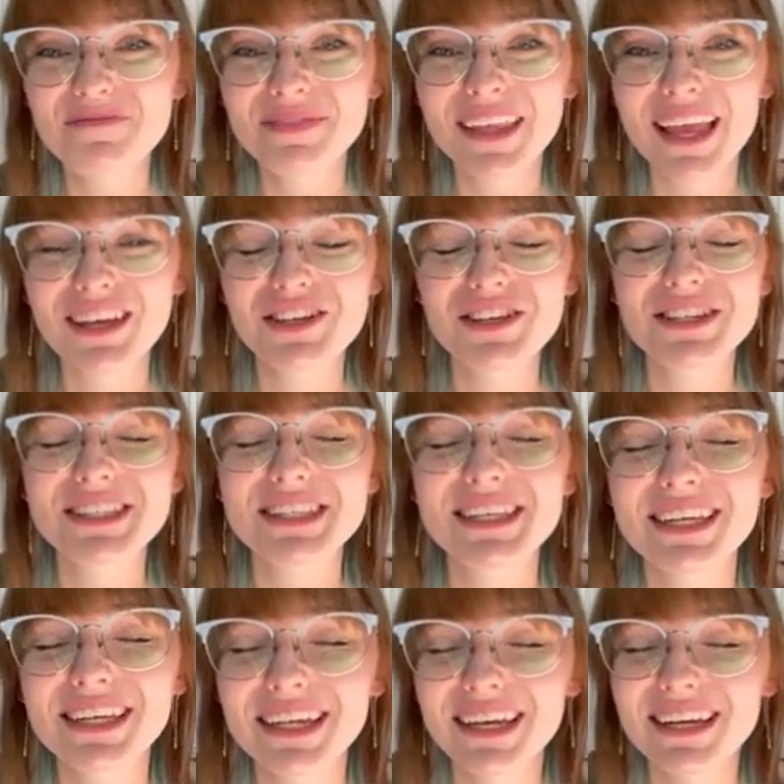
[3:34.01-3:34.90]
and just
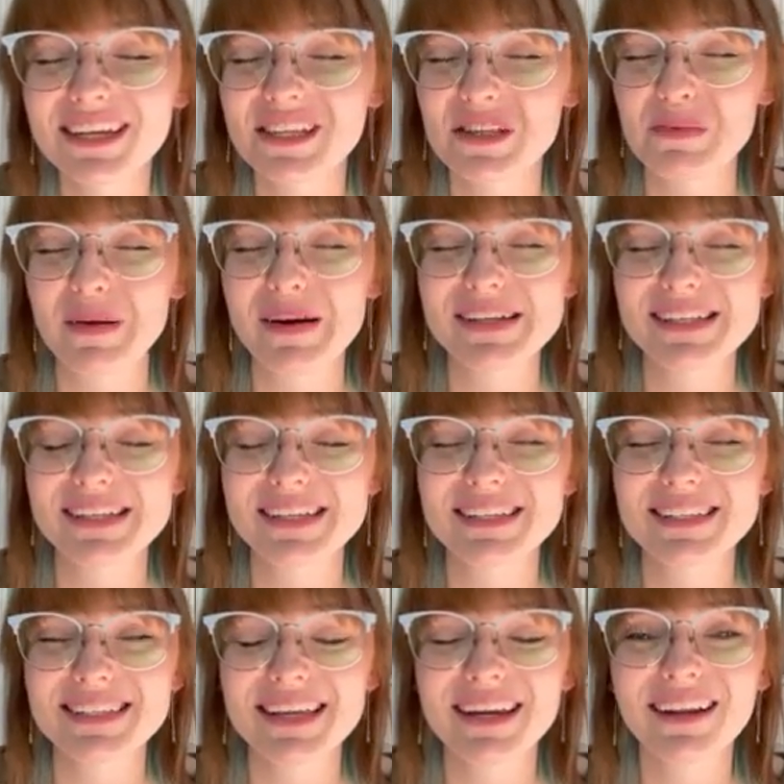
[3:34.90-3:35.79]
sitting in his
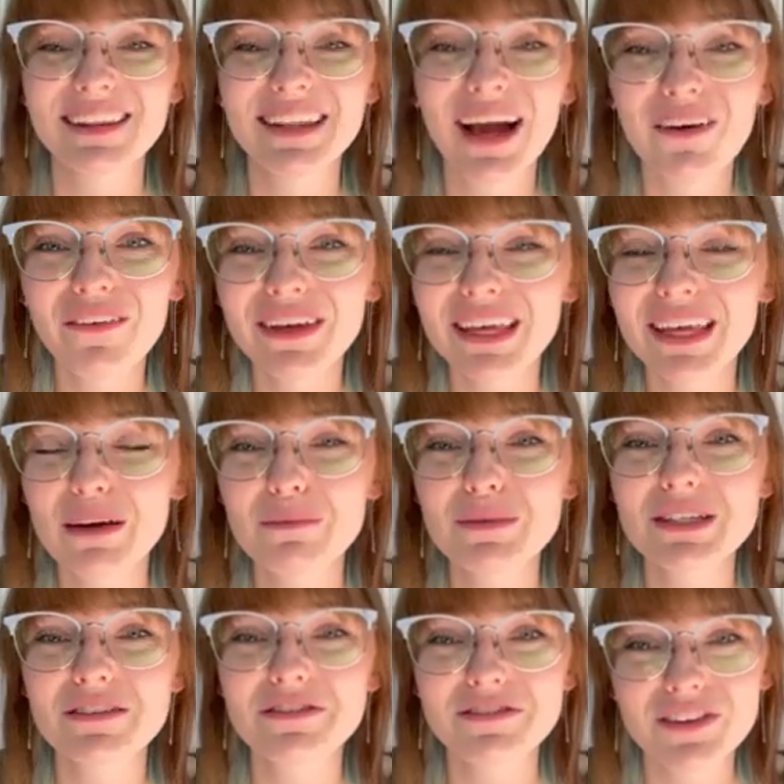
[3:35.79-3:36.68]
presence and allowing him
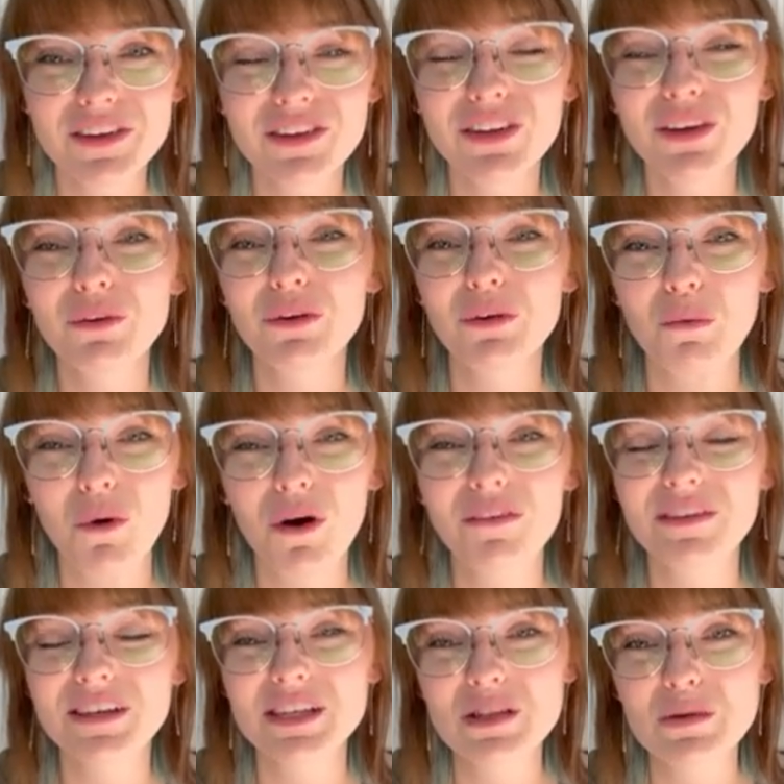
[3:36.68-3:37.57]
to fill you with more of
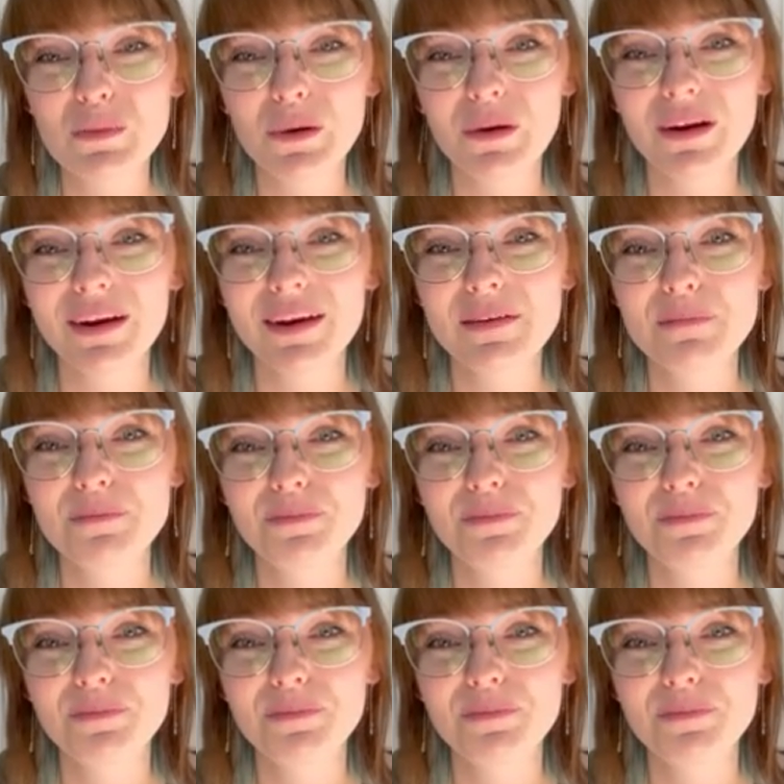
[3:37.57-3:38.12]
his spirit?